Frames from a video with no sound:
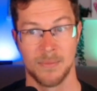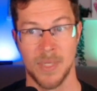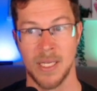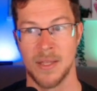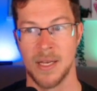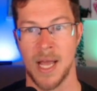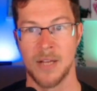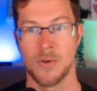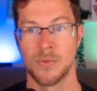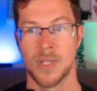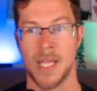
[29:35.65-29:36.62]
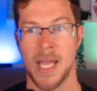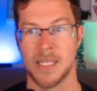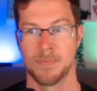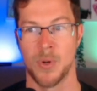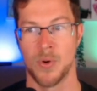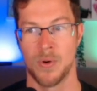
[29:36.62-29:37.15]
meaning that I don't
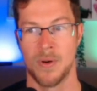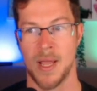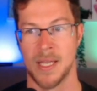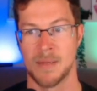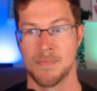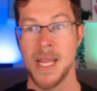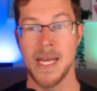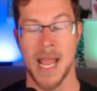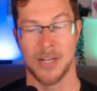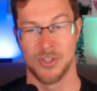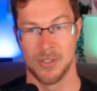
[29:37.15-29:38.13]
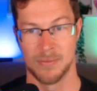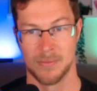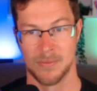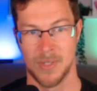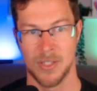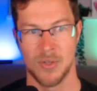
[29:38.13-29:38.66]
cast burn as a main action, right?